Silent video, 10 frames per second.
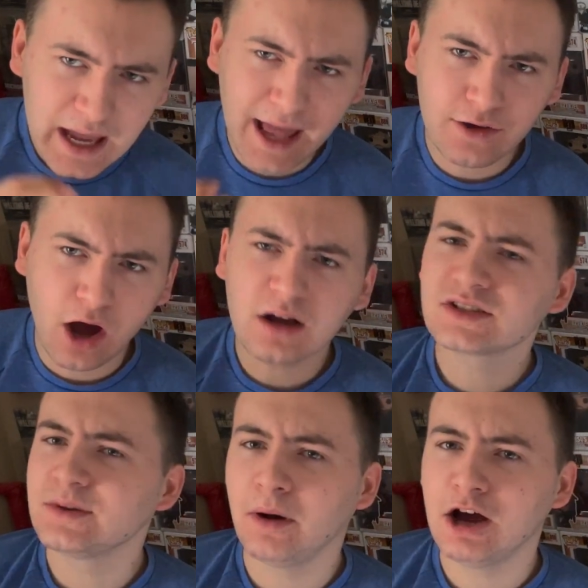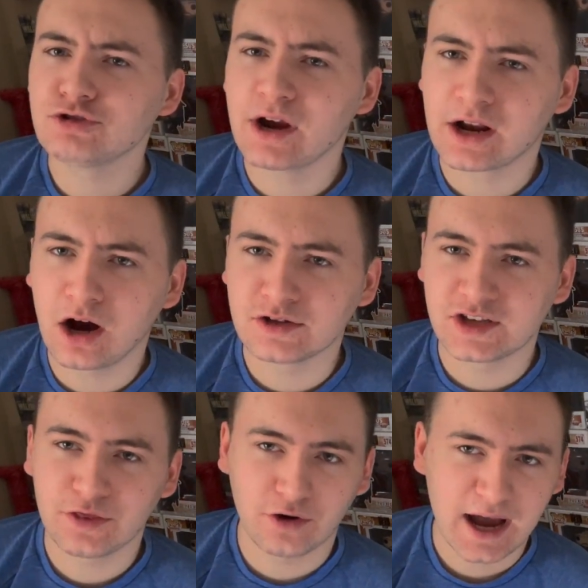and knocks the Padre
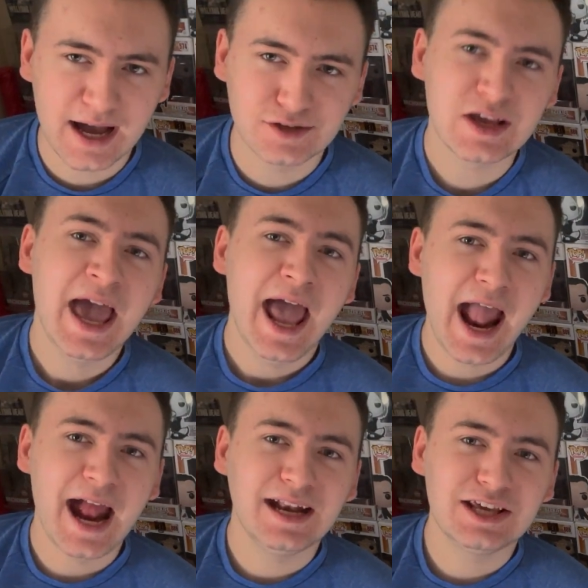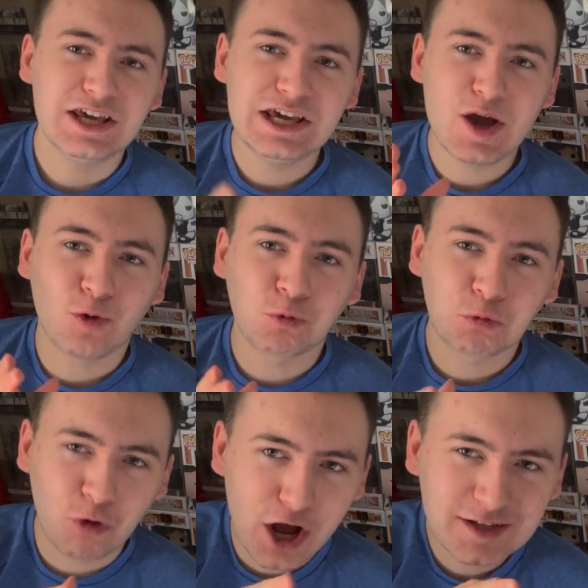guards on their ass, and he
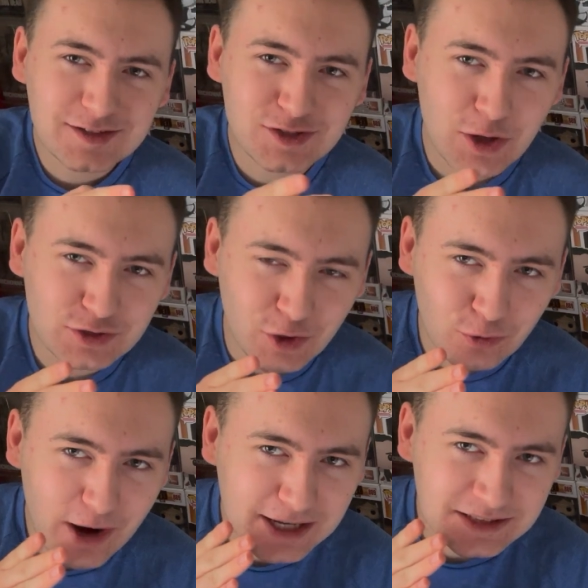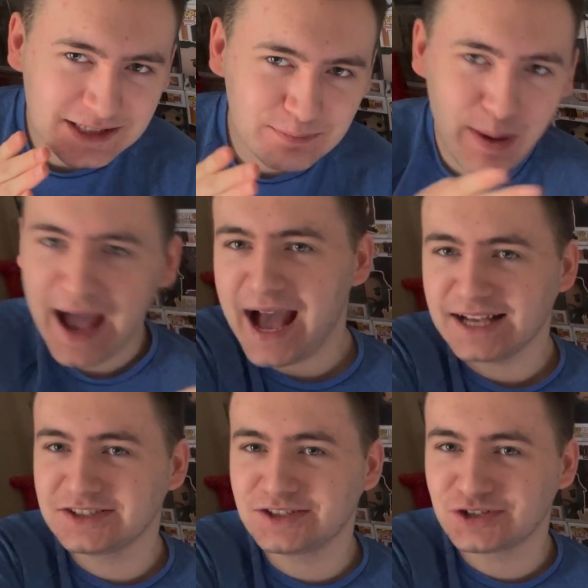runs directly
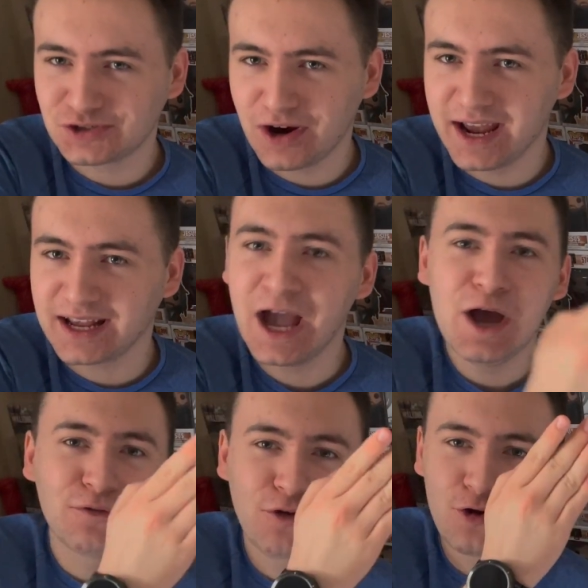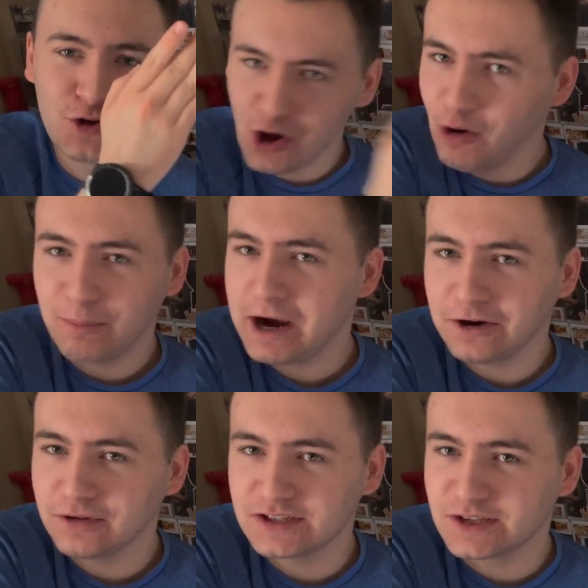past Shrike for no
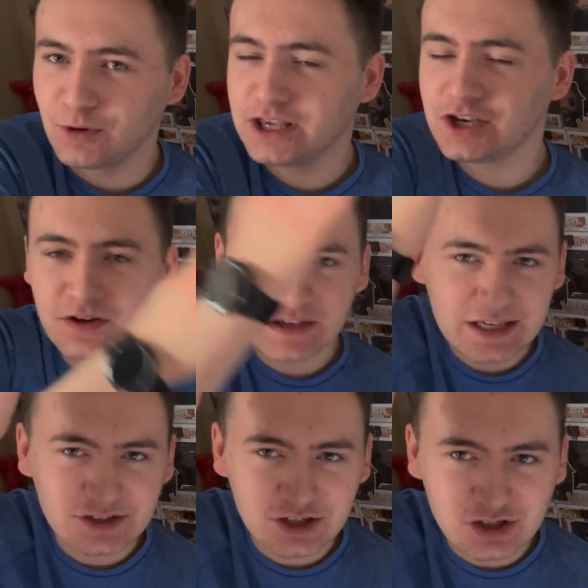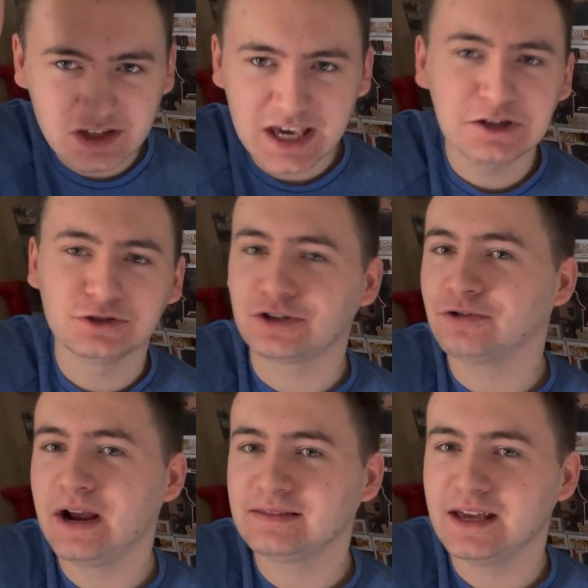apparent reason. Well, he could have easily just killed
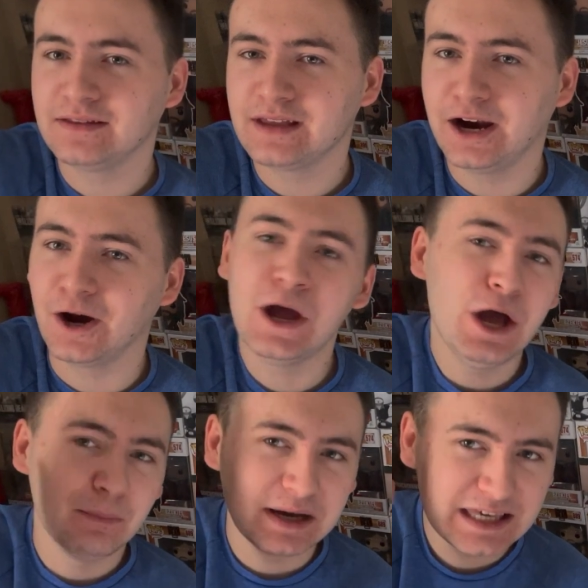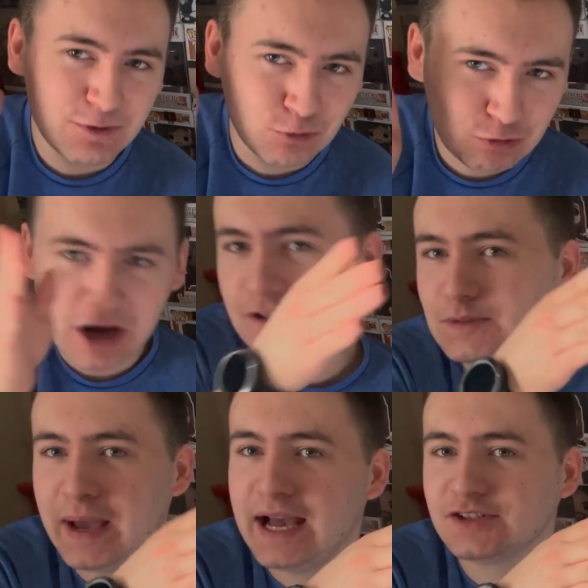her right then and there, but he
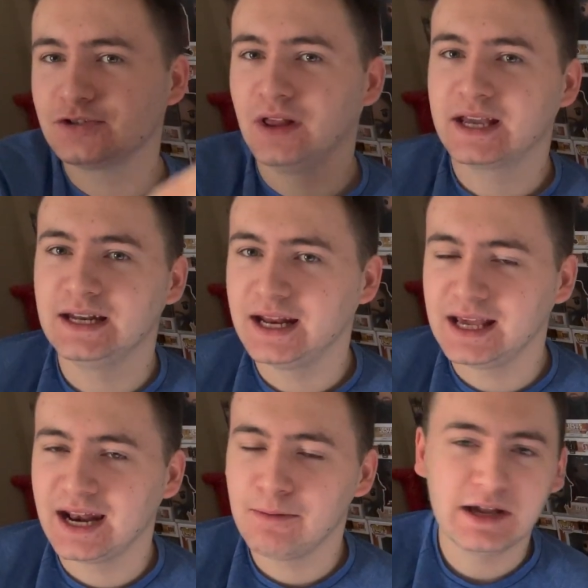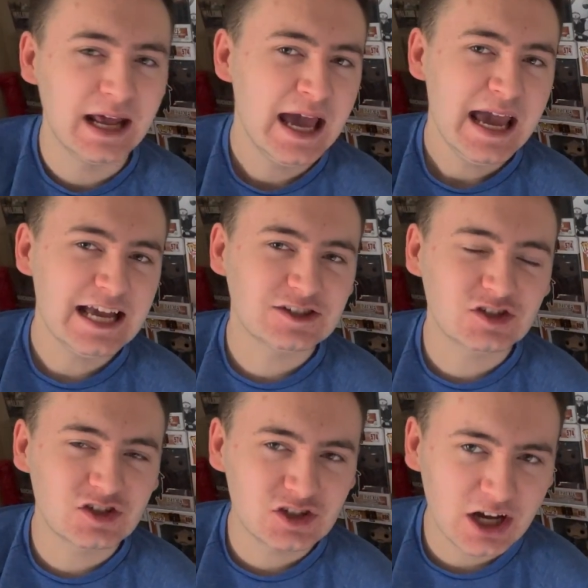runs past her like an idiot. I mean, it's
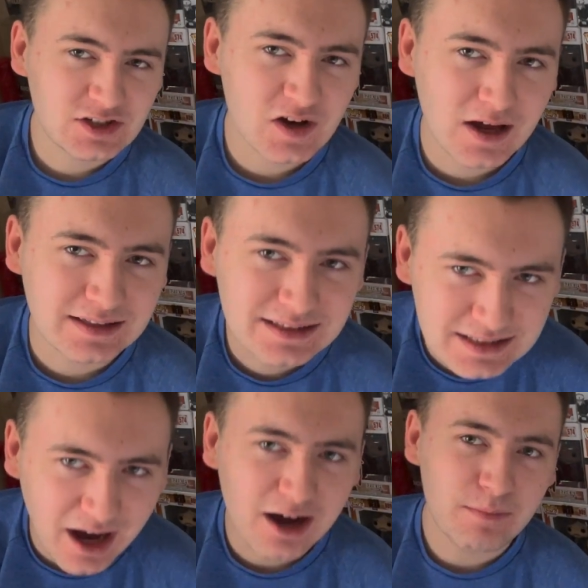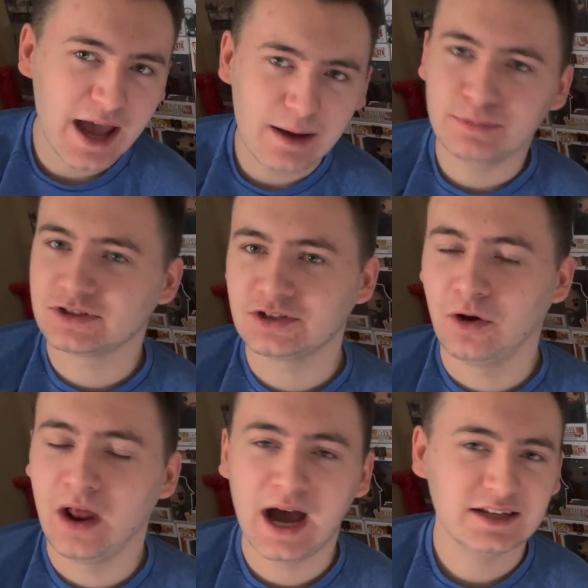such a dumb
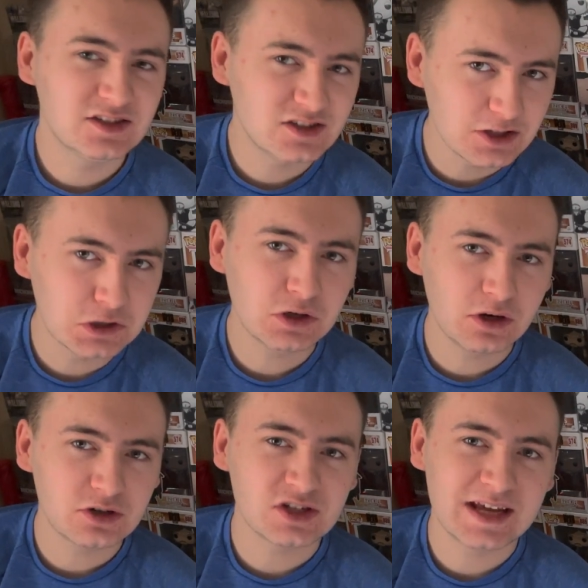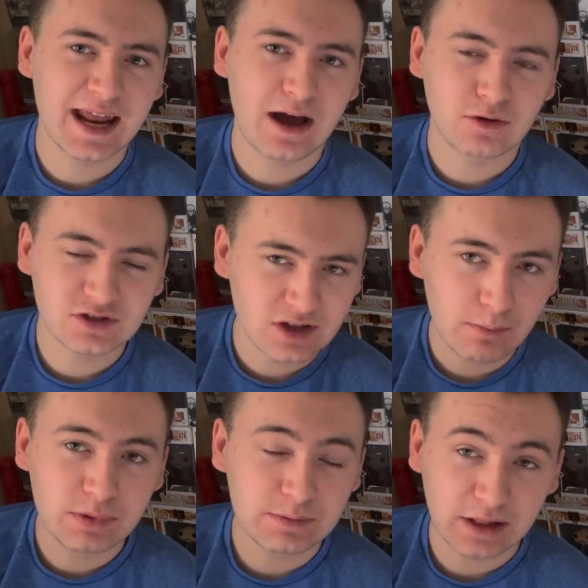episode. I still don't understand how
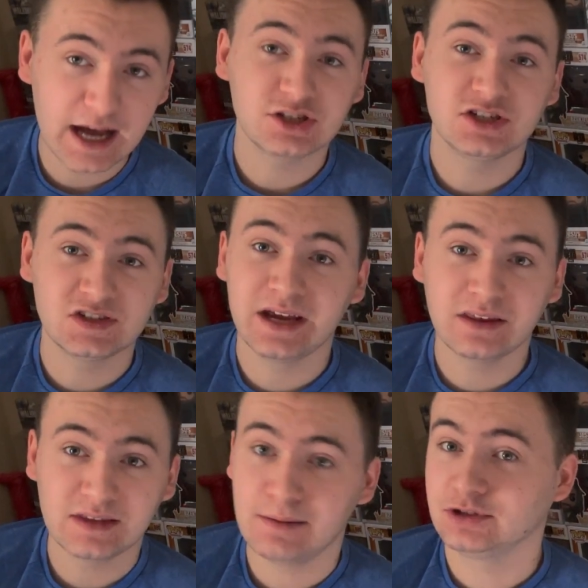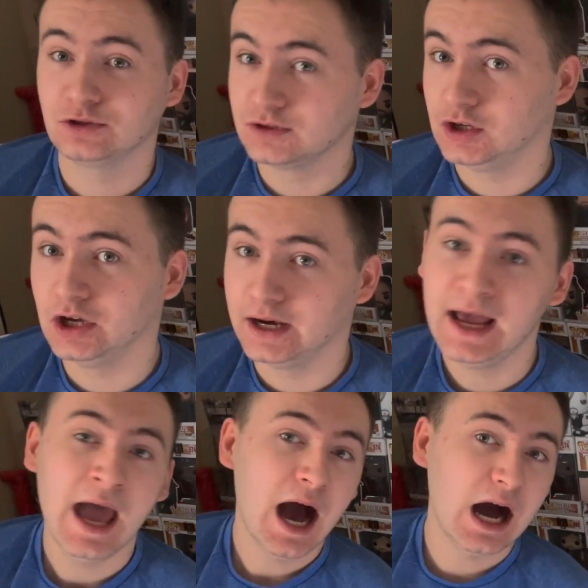some people actually say that the episode's good,
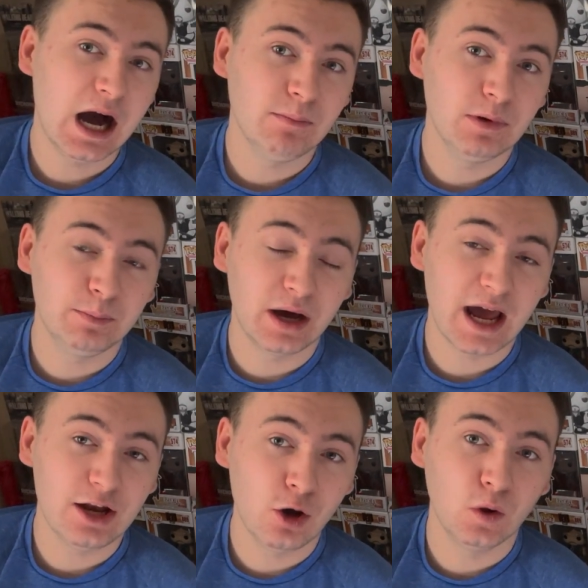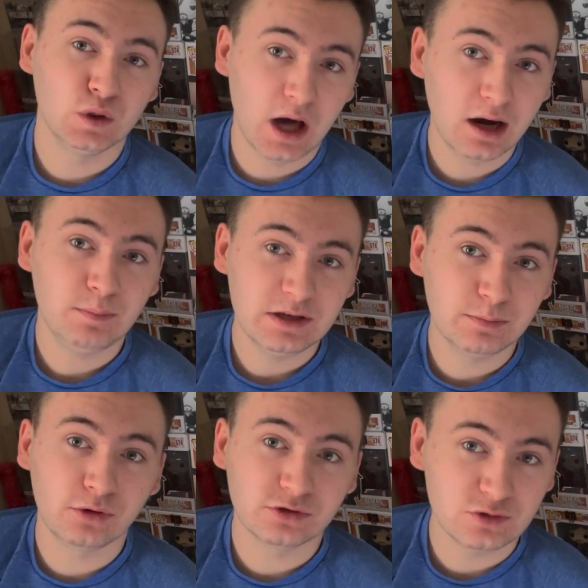but I know a lot of
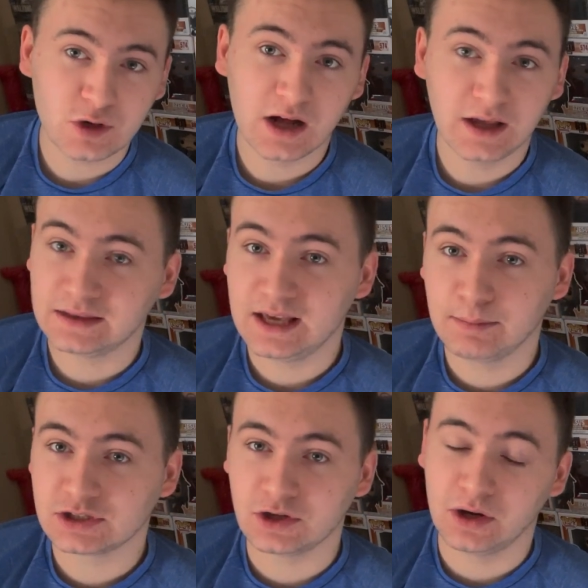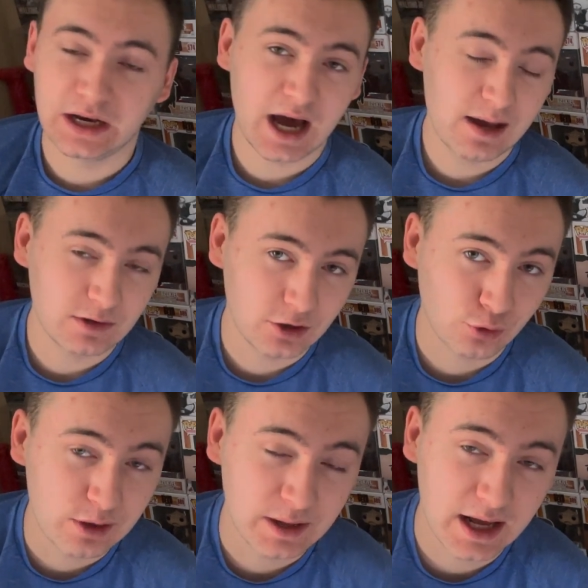people do not like the episode, and I am in
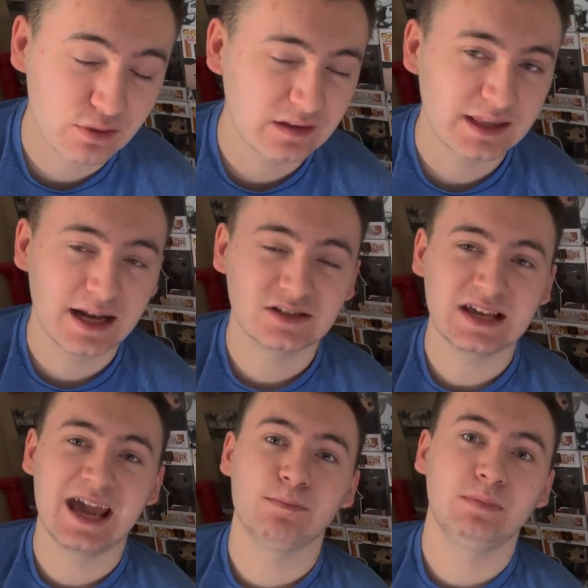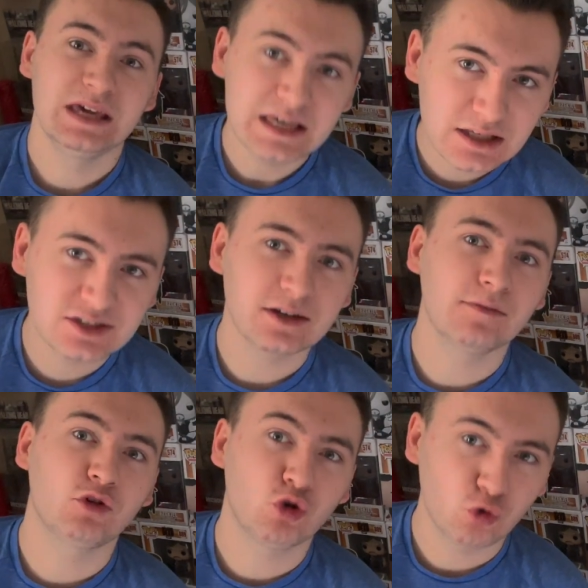agreement. I think that is a piece
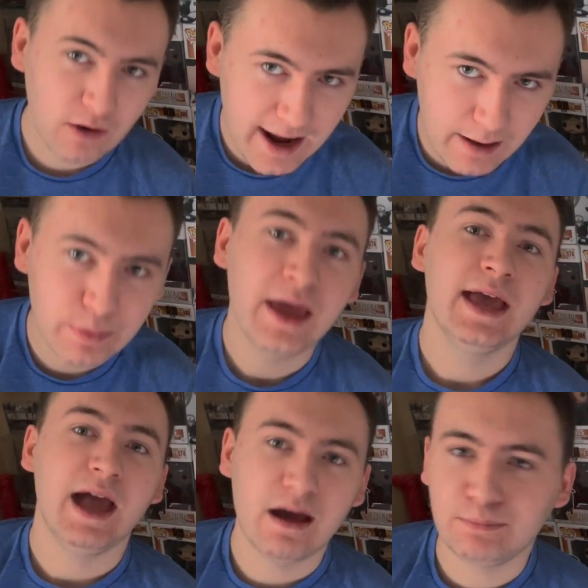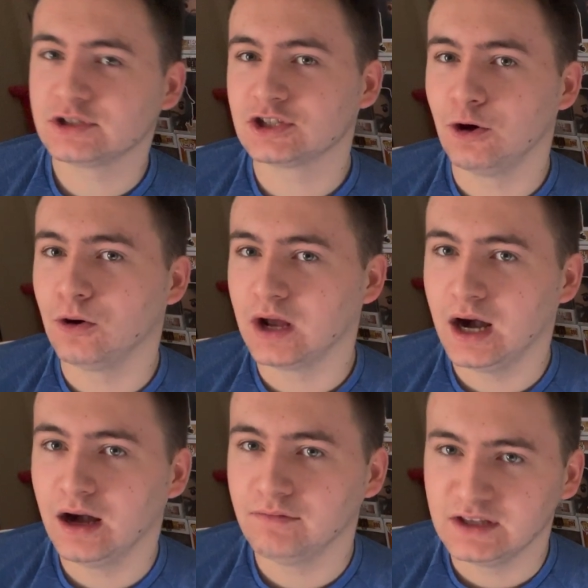of crap episode
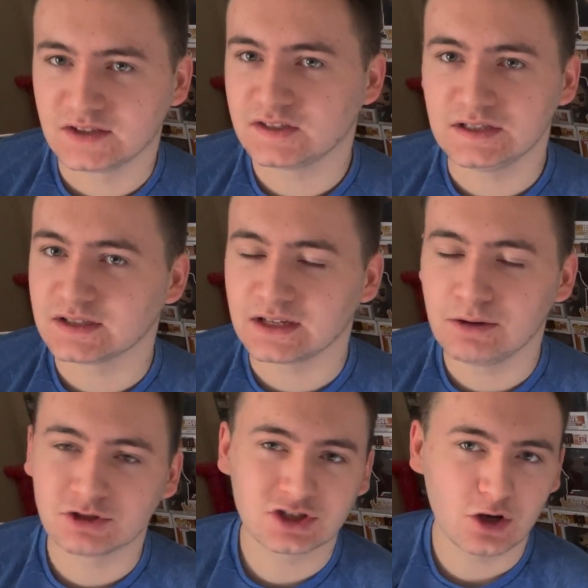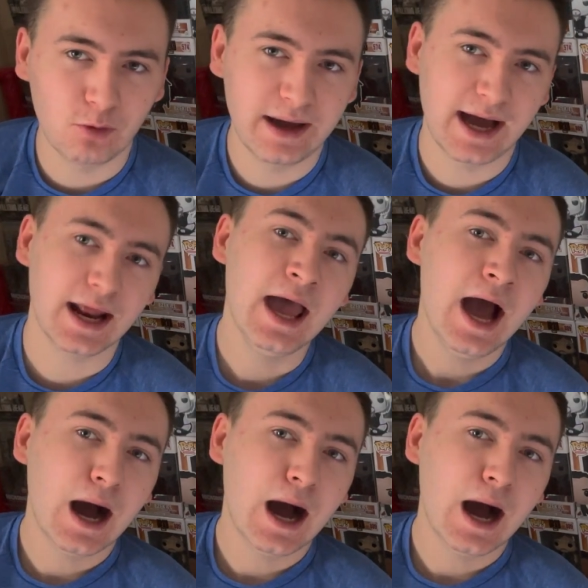of this season. It was so bad.